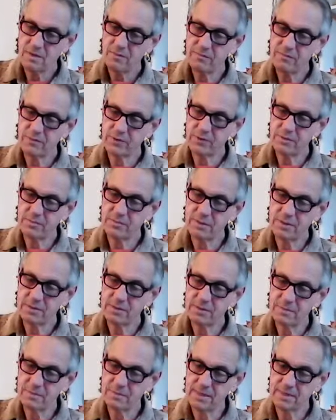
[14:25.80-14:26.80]
For the
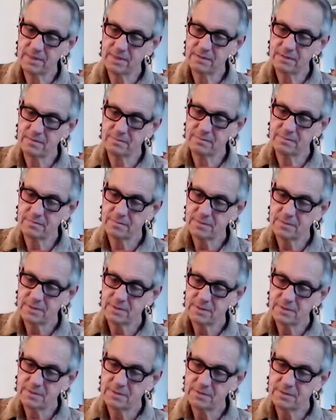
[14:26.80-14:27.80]
mother man,
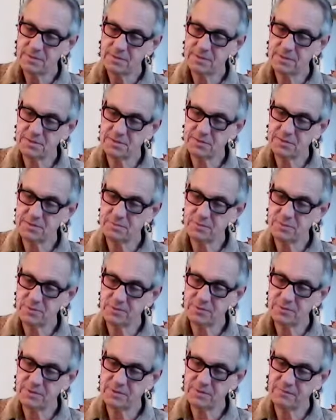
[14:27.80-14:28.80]
this is the
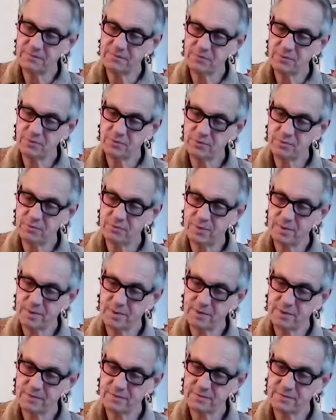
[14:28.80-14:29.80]
most difficult
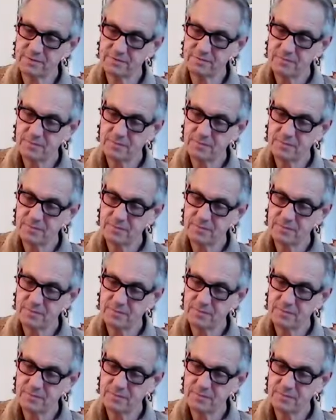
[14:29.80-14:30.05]
part,